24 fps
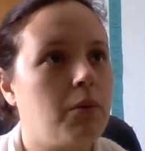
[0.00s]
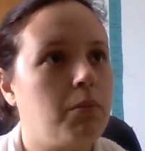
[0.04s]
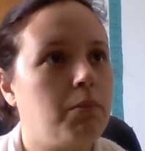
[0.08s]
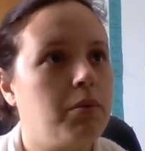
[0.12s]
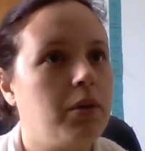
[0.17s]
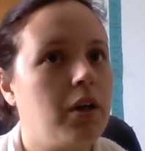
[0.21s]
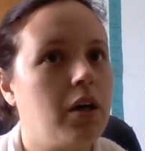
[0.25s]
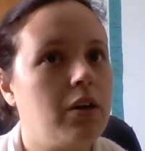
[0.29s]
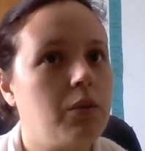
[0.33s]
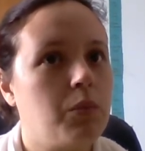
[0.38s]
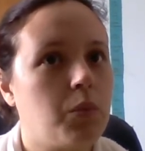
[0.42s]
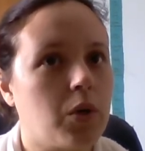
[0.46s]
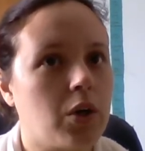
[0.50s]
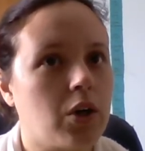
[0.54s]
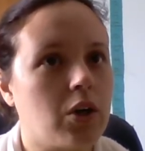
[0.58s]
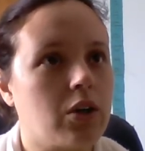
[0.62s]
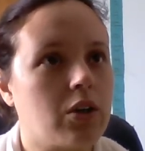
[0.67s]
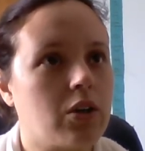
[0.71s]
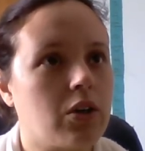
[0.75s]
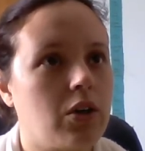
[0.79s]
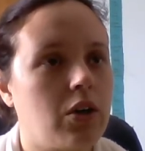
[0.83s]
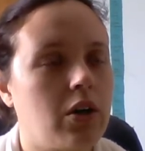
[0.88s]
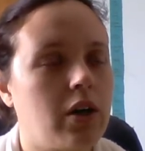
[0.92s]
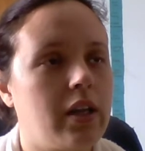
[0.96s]
blood
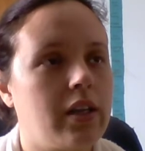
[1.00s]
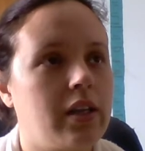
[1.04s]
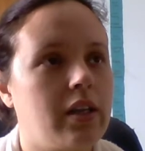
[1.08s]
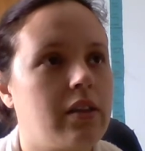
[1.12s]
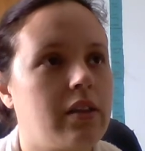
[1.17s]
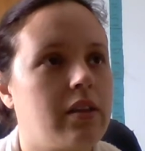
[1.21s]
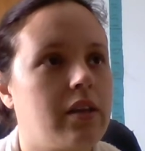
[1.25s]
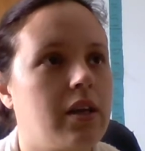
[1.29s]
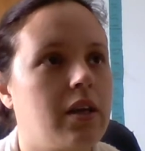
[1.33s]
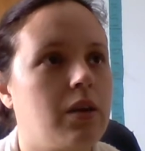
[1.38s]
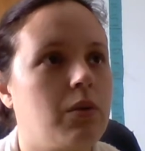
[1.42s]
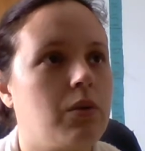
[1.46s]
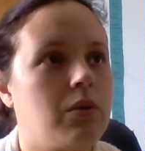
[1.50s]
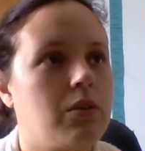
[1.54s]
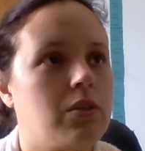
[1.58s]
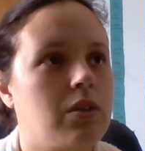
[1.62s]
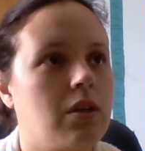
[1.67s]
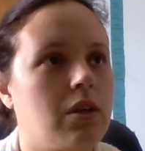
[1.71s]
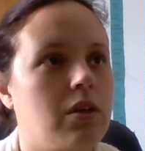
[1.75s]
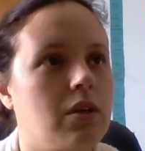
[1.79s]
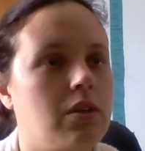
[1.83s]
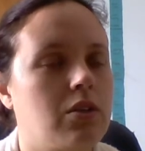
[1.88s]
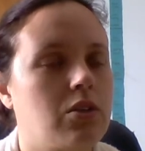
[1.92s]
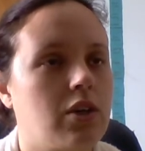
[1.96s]
work or anything
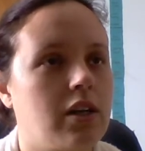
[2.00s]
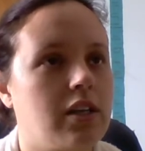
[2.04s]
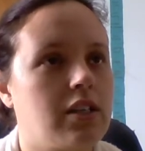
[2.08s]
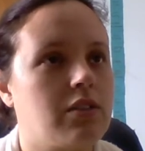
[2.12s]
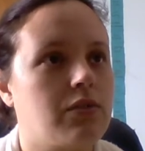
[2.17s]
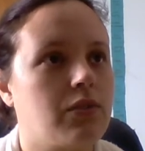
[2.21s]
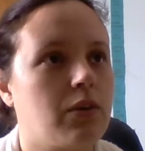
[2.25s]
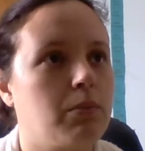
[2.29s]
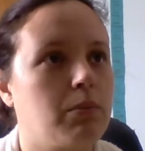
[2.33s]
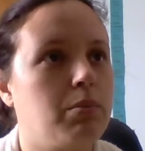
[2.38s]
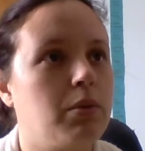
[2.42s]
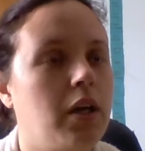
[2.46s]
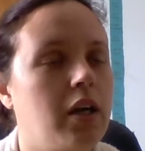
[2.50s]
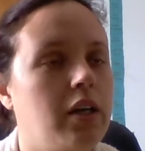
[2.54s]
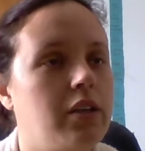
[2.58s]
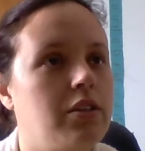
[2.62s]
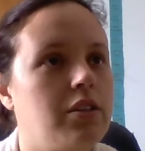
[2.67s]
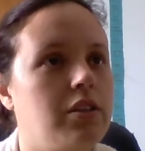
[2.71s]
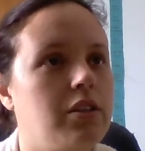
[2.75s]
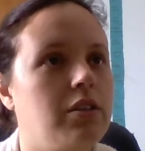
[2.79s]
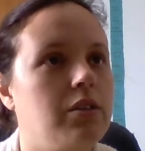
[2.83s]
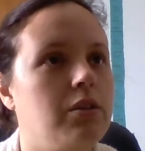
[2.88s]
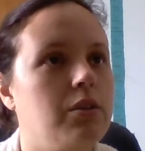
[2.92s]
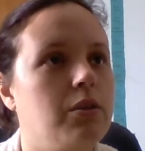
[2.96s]
to transfer blood
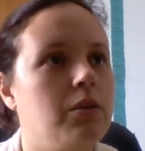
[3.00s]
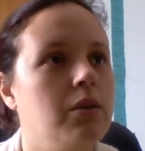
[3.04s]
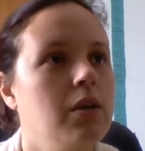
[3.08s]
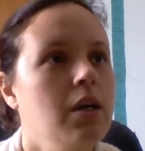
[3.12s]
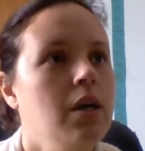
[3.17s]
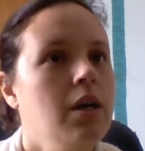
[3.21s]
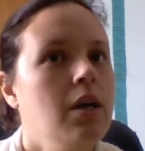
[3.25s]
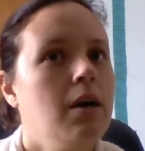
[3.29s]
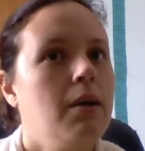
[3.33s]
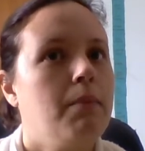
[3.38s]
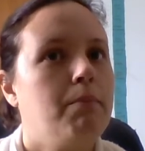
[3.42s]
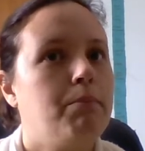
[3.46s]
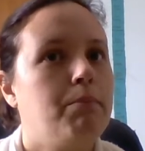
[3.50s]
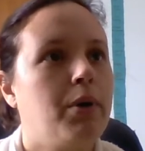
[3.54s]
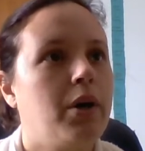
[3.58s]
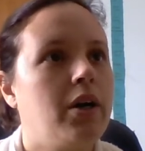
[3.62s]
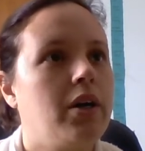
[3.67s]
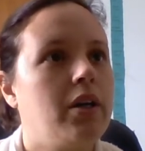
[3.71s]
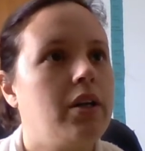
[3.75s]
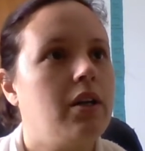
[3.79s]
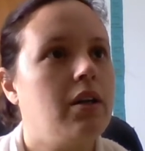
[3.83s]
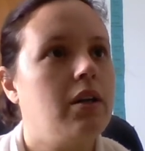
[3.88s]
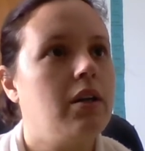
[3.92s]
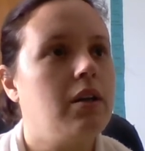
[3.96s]
to you,
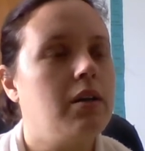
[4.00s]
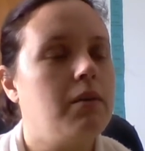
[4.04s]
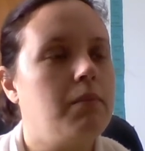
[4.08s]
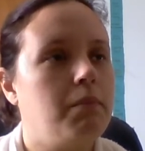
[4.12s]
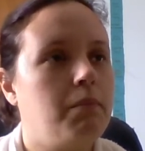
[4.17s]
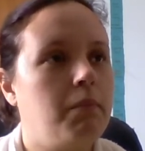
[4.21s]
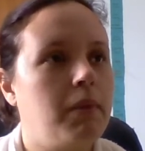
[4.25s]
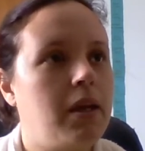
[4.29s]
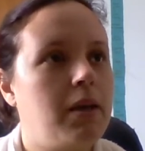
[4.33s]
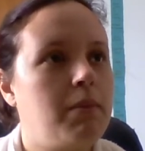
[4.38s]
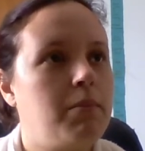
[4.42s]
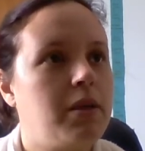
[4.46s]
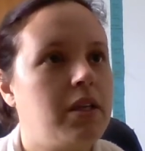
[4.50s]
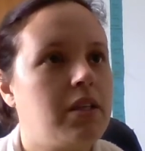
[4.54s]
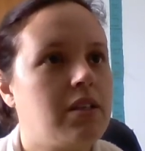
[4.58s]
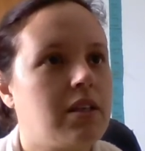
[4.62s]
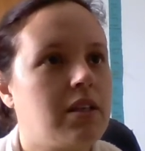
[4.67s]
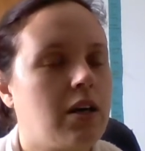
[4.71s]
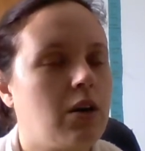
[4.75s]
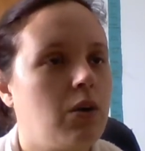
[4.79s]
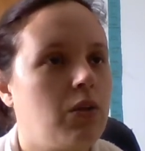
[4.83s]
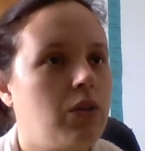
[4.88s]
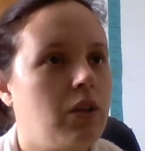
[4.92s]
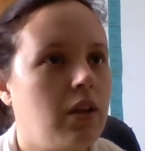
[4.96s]
but maybe
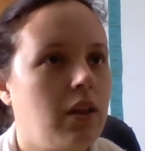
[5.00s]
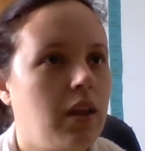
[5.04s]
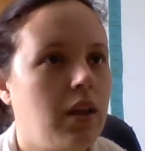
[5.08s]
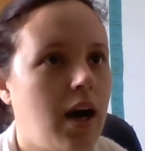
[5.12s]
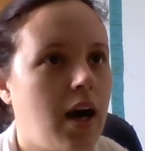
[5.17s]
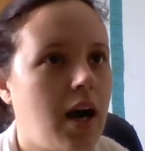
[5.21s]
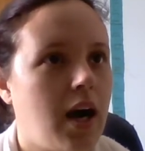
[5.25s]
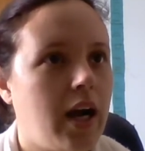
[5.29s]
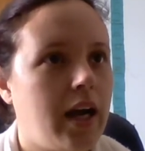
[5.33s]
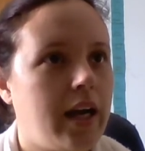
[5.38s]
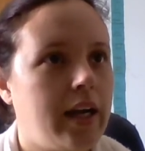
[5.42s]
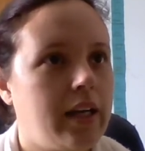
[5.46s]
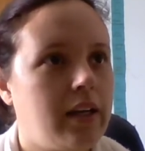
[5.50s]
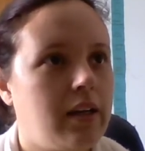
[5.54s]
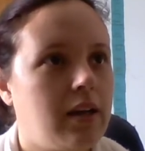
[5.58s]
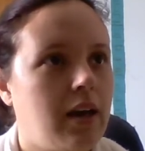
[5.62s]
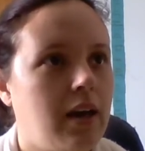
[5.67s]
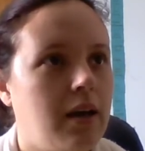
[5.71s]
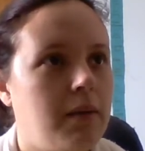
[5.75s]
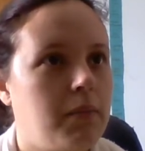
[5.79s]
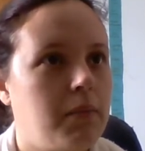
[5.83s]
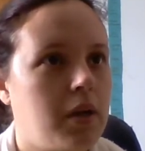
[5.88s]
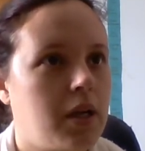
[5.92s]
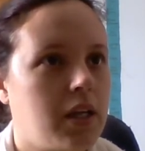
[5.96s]
down the line,
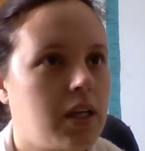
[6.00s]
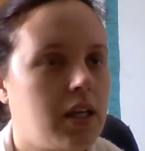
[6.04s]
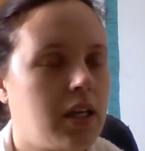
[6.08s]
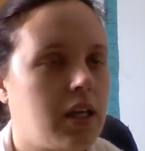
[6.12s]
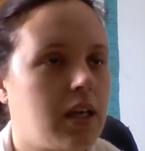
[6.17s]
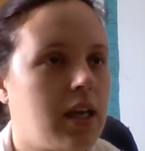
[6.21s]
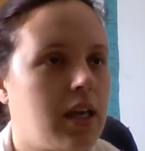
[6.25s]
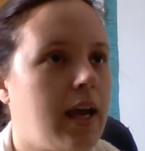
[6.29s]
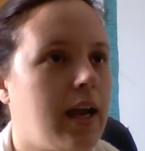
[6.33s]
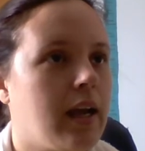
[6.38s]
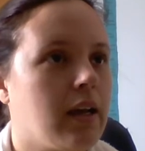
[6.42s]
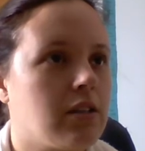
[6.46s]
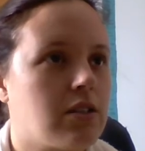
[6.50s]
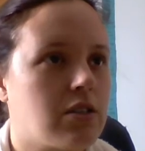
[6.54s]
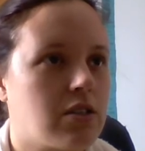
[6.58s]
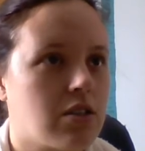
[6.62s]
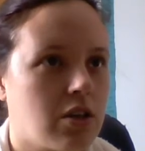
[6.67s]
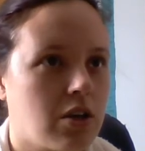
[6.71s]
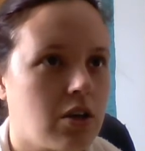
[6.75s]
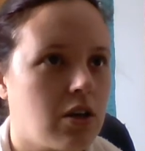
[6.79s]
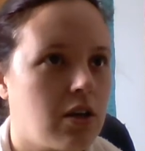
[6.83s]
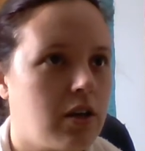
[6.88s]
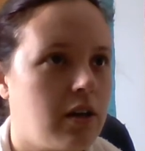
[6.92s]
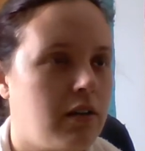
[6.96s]
I'm going to get
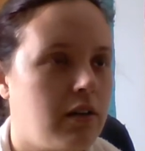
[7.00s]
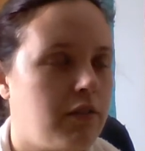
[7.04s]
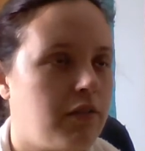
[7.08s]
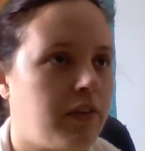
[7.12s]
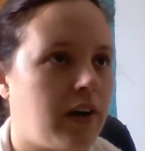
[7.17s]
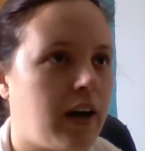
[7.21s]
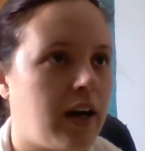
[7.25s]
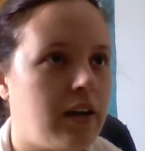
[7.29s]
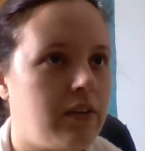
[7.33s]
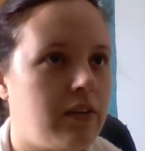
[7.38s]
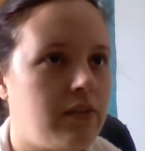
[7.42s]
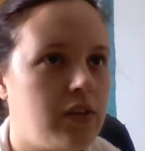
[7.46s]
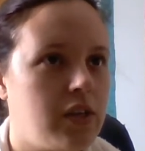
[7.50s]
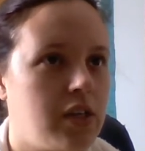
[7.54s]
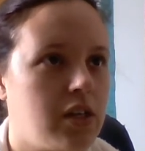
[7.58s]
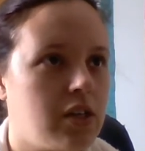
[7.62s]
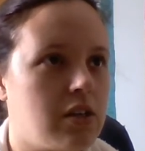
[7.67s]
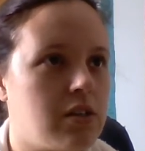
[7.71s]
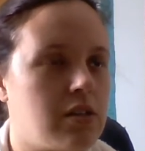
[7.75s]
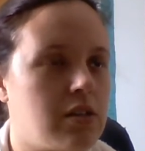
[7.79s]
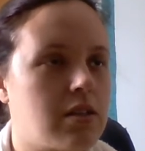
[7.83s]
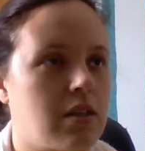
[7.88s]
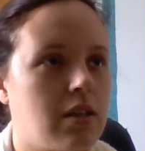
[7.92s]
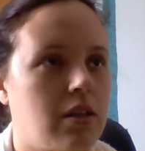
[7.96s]
cancer in 5
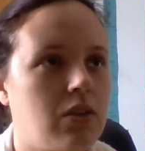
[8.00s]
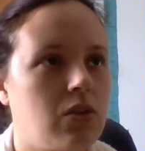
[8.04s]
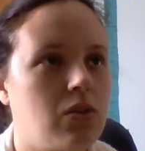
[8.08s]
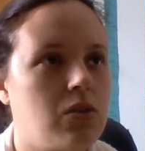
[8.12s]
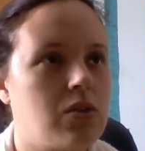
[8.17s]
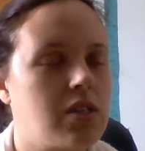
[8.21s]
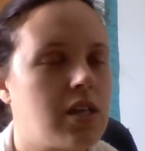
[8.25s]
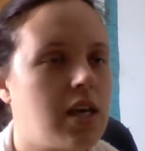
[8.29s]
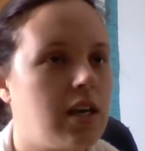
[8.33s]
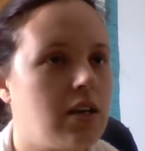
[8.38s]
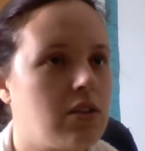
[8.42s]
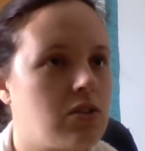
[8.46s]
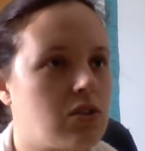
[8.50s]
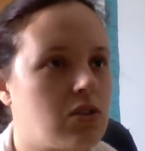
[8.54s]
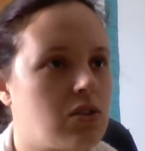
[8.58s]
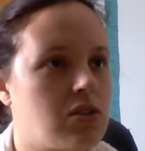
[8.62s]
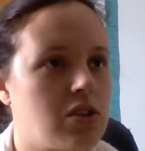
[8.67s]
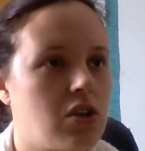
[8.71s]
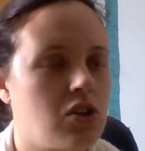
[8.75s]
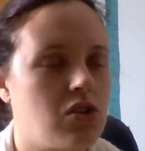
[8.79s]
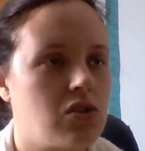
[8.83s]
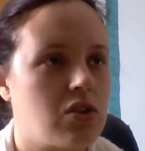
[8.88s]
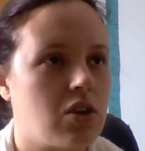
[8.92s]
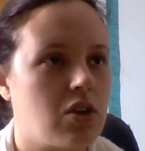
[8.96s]
years and those cancer
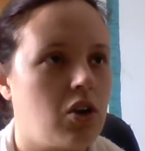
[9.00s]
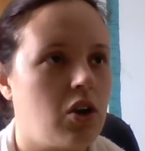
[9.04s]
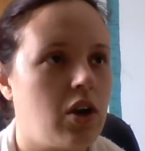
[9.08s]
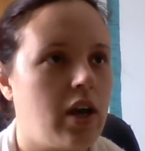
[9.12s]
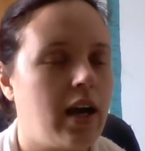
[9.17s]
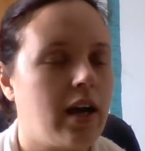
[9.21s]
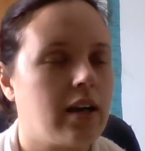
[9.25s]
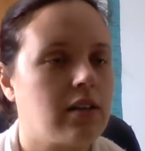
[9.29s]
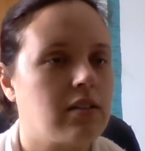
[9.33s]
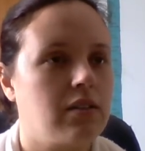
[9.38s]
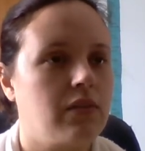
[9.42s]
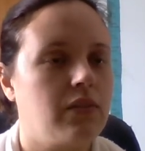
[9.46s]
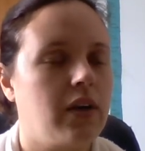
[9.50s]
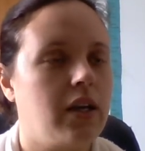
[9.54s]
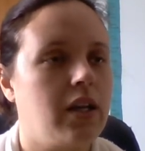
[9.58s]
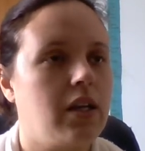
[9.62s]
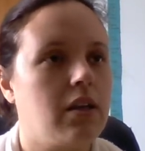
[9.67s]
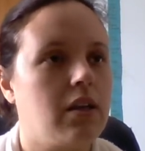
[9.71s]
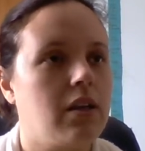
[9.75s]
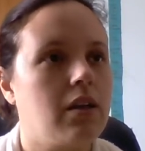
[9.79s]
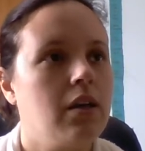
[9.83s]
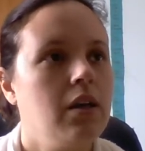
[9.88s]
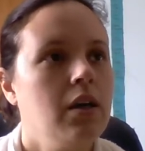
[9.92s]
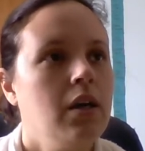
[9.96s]
cells aren't
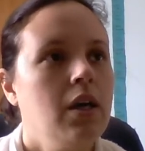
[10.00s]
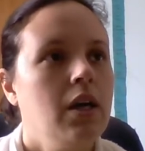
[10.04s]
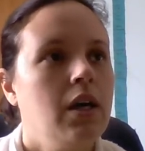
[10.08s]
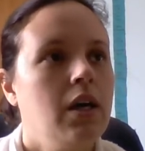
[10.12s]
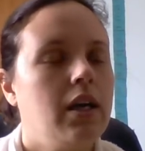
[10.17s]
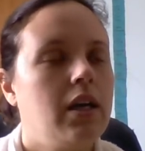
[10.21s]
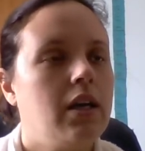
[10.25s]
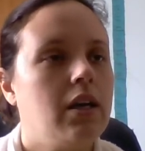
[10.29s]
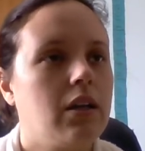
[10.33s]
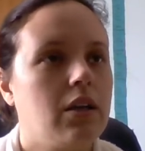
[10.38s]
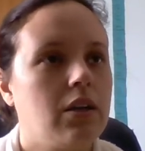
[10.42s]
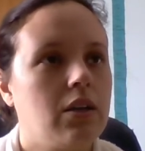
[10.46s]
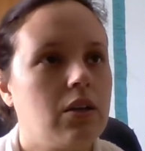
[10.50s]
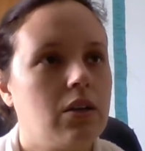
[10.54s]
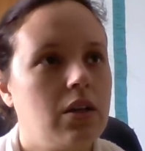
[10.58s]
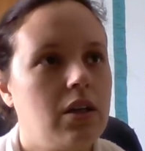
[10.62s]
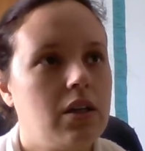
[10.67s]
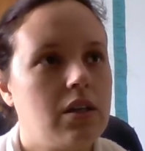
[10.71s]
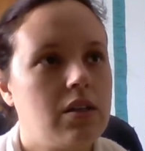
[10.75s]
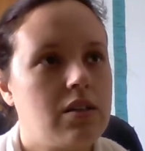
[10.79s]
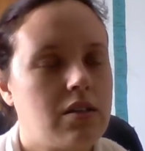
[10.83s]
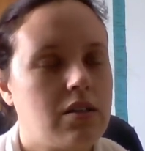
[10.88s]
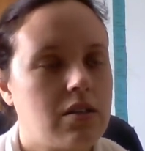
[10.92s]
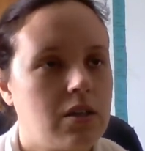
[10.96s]
activated. It
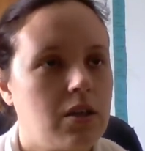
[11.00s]
is